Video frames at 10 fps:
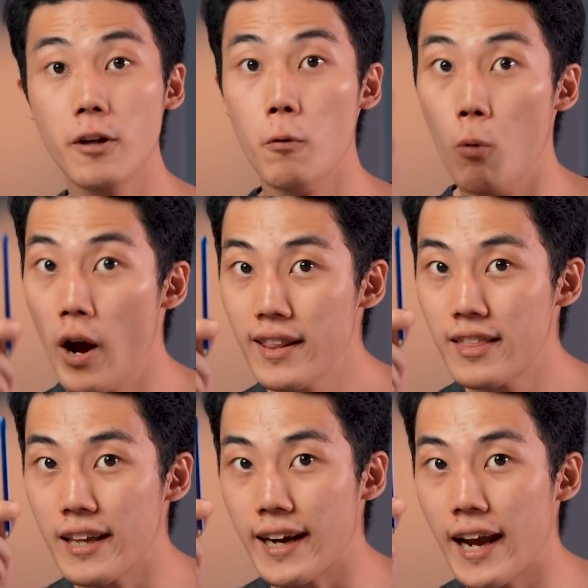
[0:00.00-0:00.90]
the one
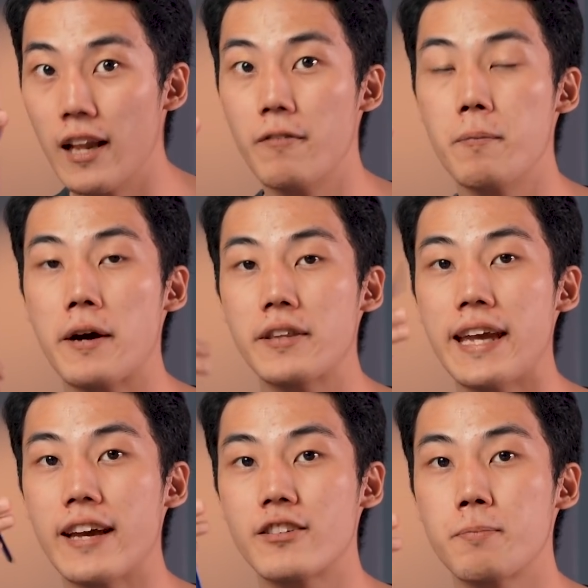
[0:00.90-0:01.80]
thing I love about the
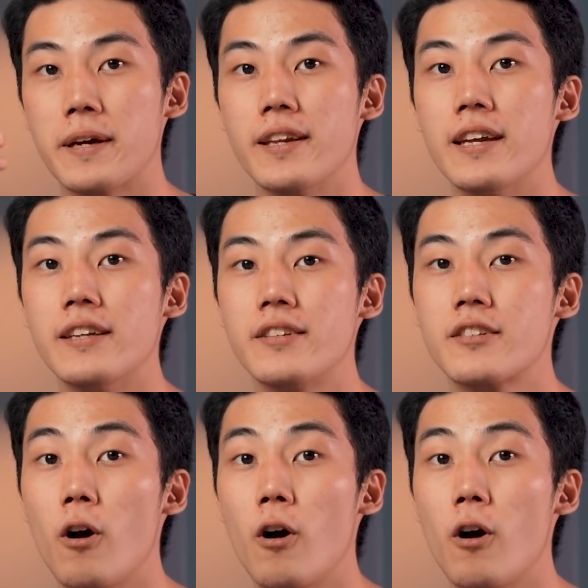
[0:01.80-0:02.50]
S Pen is it's